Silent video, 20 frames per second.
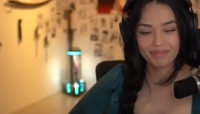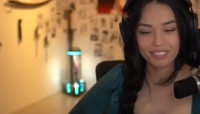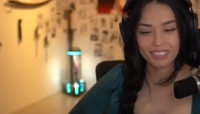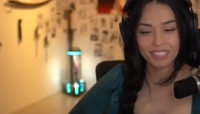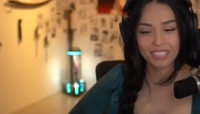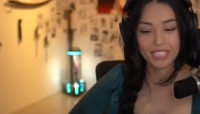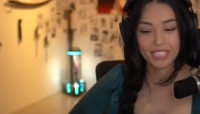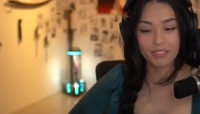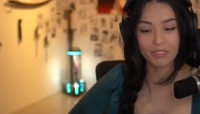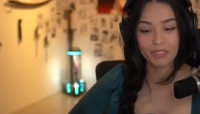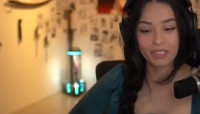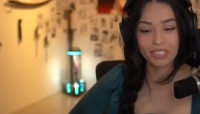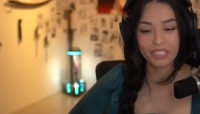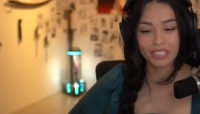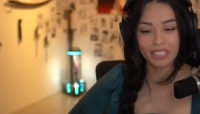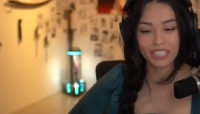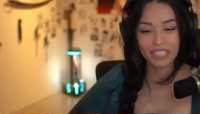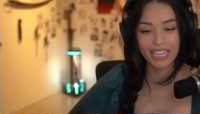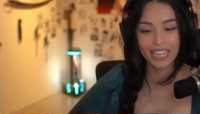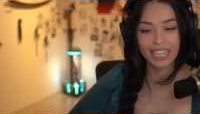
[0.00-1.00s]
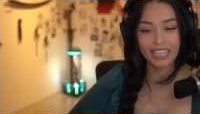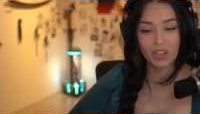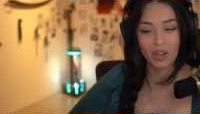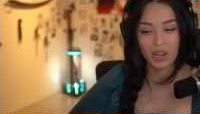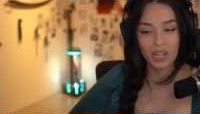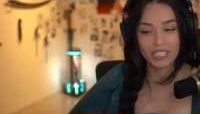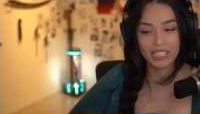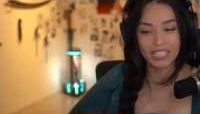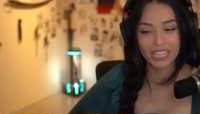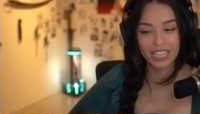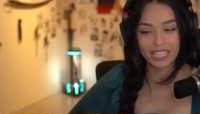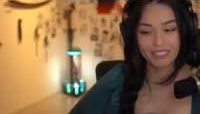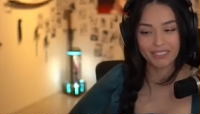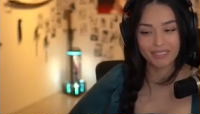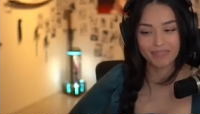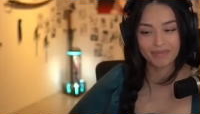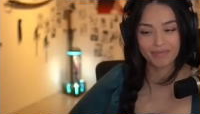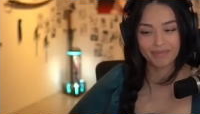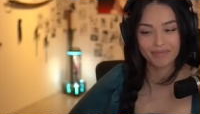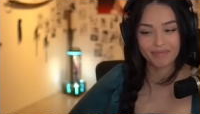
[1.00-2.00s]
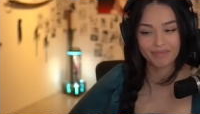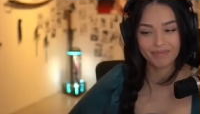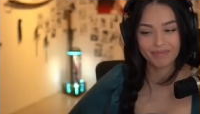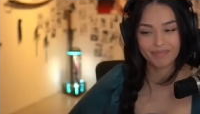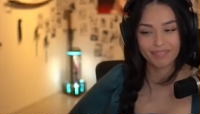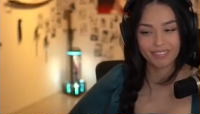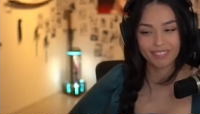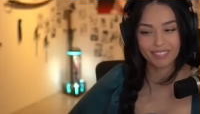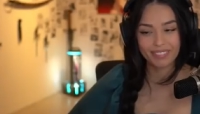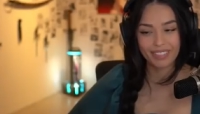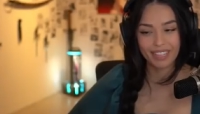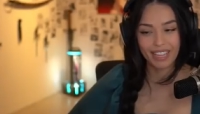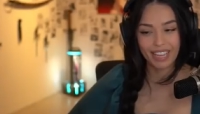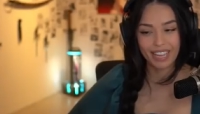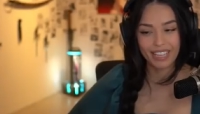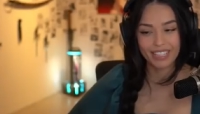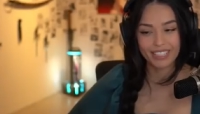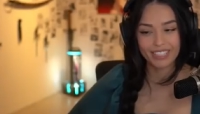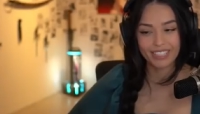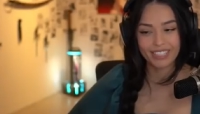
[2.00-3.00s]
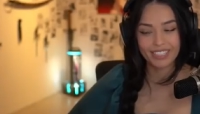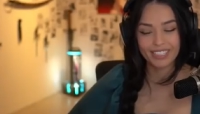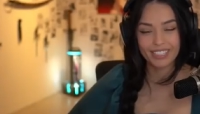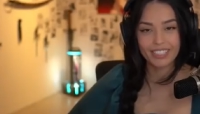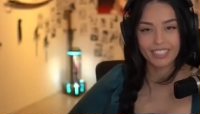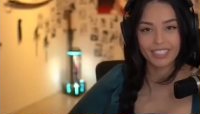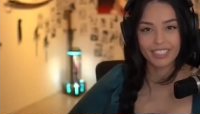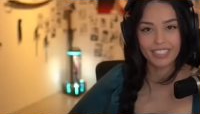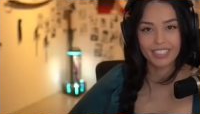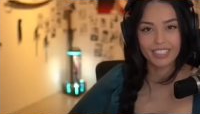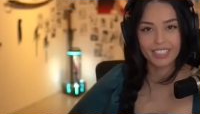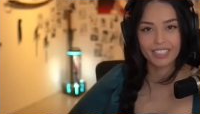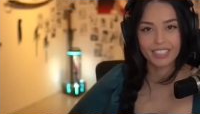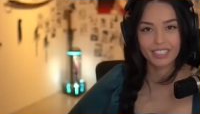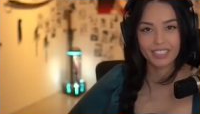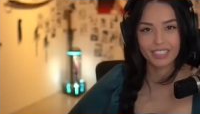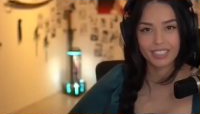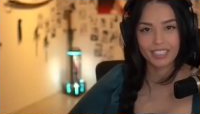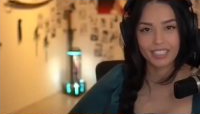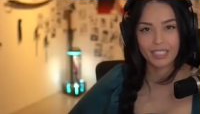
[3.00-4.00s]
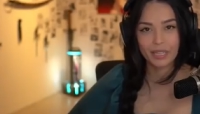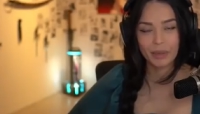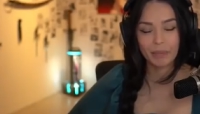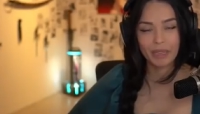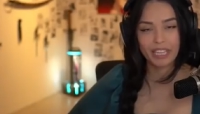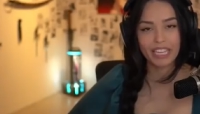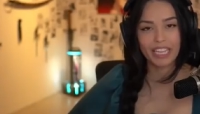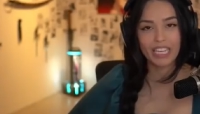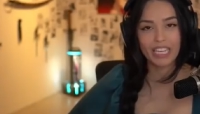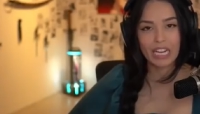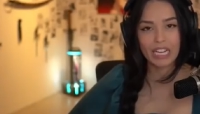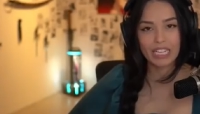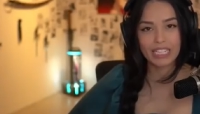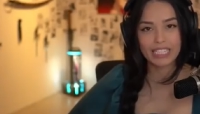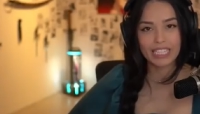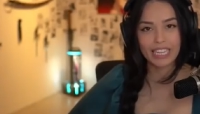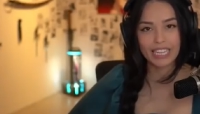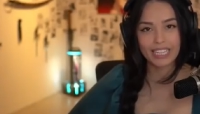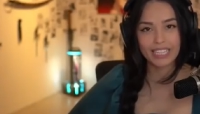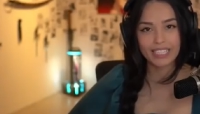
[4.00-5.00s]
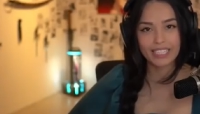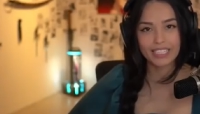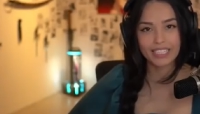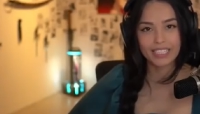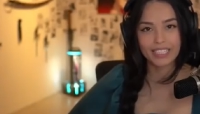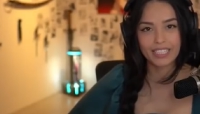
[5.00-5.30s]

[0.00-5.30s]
And he's really good at content and making content